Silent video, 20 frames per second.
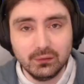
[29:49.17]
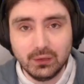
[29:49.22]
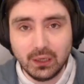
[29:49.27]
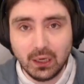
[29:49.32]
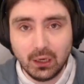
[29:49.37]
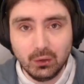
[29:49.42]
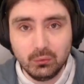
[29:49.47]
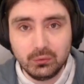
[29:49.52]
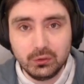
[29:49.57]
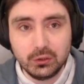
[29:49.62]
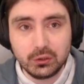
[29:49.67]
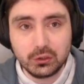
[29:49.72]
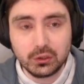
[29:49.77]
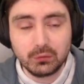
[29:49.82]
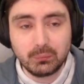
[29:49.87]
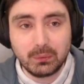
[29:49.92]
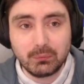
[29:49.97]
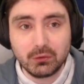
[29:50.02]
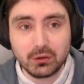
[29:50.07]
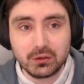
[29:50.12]
No, you should
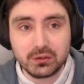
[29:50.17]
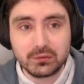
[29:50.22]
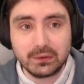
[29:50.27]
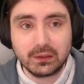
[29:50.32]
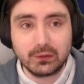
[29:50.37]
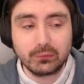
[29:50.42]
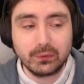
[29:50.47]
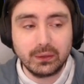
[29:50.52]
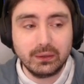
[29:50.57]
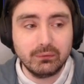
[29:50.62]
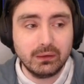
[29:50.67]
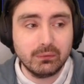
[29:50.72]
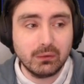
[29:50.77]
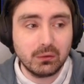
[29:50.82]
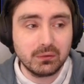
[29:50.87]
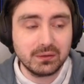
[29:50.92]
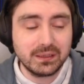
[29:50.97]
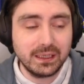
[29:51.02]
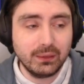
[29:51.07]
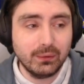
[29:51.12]
be rostering 3
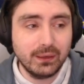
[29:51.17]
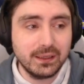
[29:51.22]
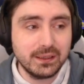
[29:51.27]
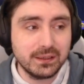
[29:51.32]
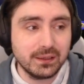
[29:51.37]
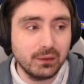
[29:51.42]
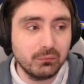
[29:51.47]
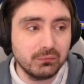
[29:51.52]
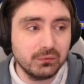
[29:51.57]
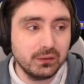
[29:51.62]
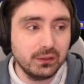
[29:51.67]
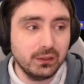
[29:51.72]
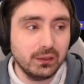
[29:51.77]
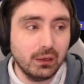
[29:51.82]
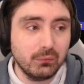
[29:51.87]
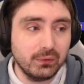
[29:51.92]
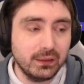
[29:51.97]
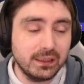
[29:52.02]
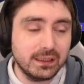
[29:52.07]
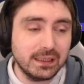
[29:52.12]
rerolls anyway, so you
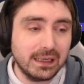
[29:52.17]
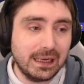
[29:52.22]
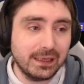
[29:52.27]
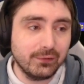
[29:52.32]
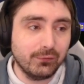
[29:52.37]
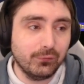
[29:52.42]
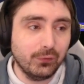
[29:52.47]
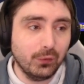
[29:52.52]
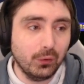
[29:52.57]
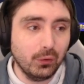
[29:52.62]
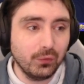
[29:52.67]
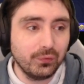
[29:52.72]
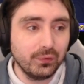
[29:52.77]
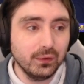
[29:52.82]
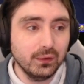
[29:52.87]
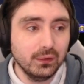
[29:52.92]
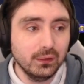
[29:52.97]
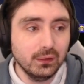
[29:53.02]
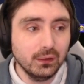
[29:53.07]
don't need to add a 4th.